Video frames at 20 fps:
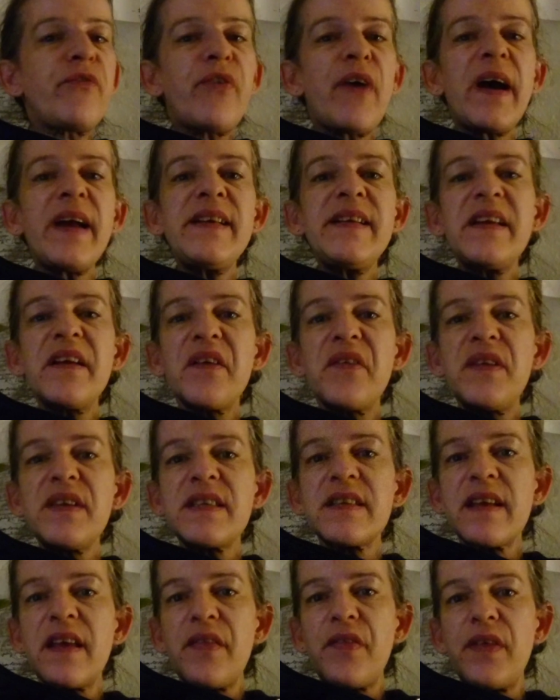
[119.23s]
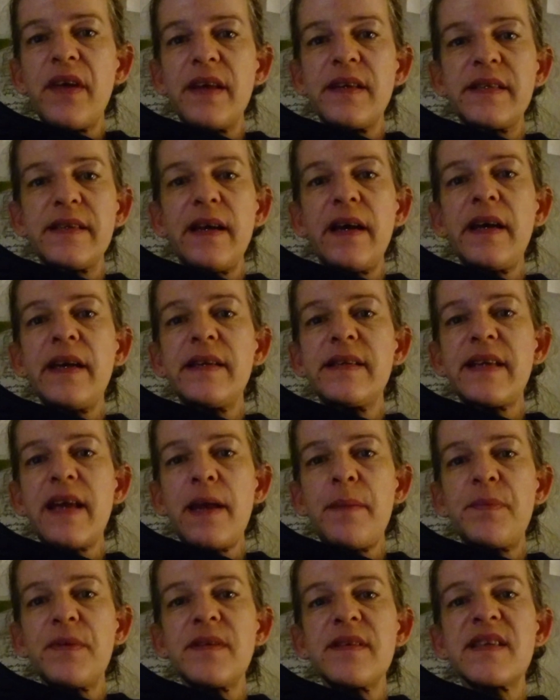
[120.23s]
finding this and that. Yeah, it
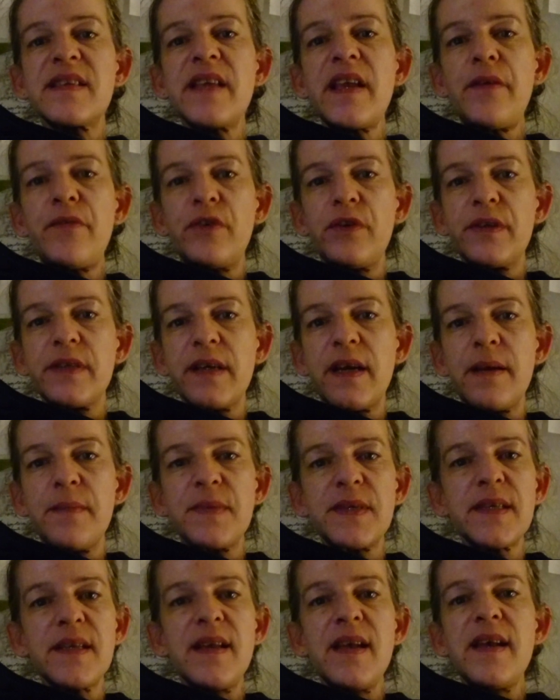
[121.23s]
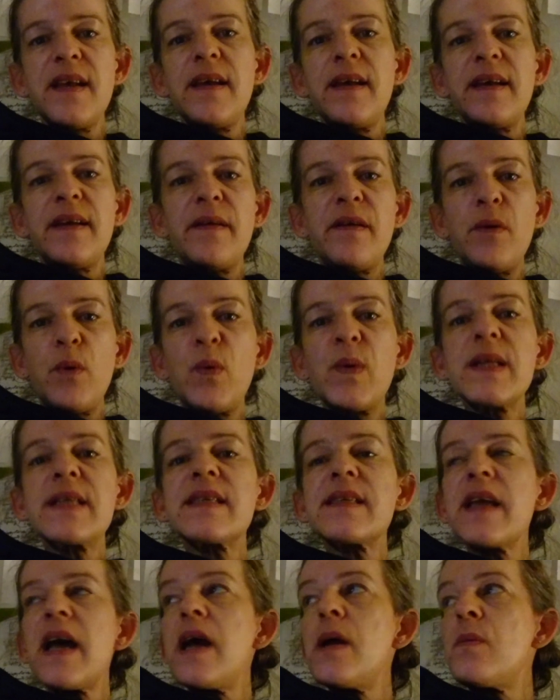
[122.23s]
happened several times.
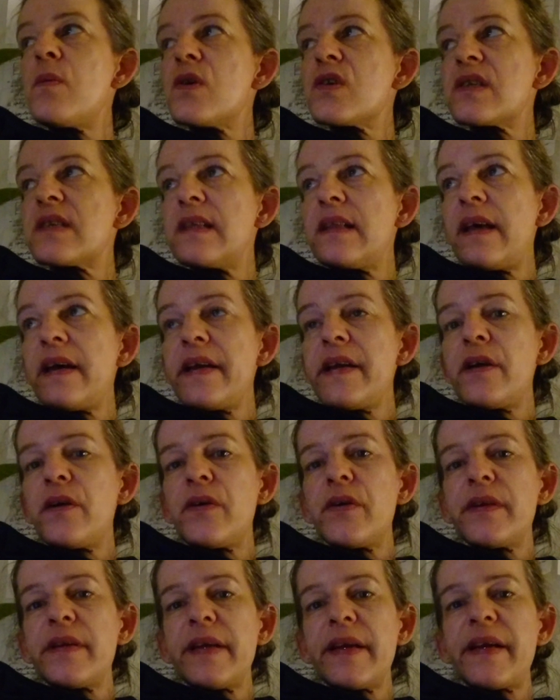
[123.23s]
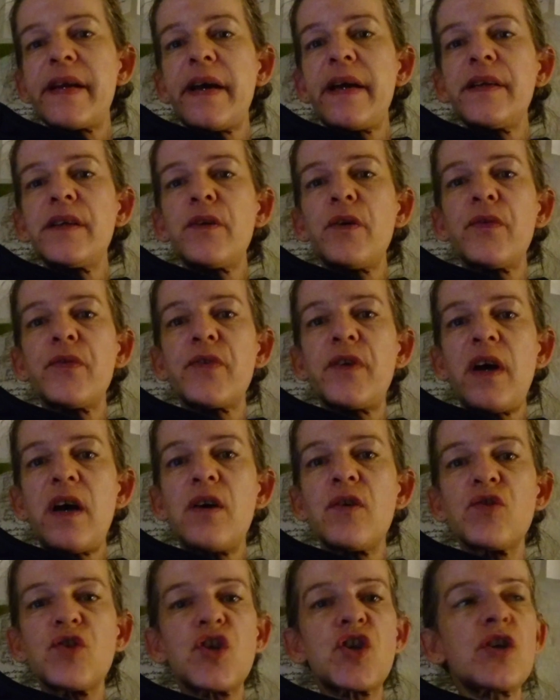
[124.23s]
Whilst I was lying on a kind of
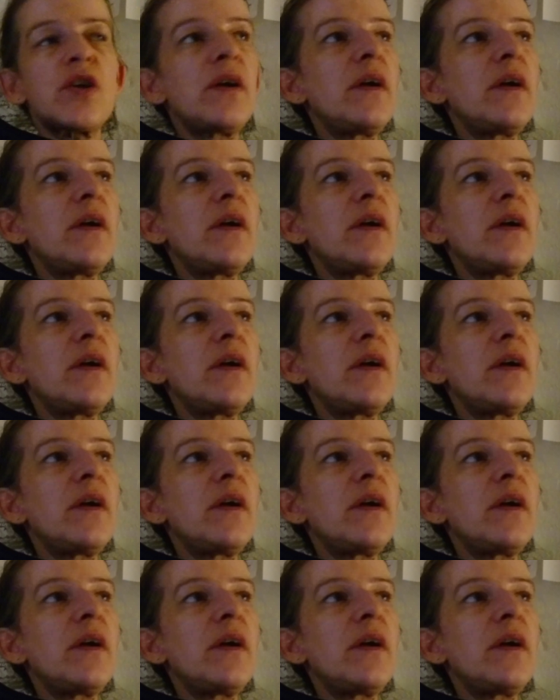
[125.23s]
couch,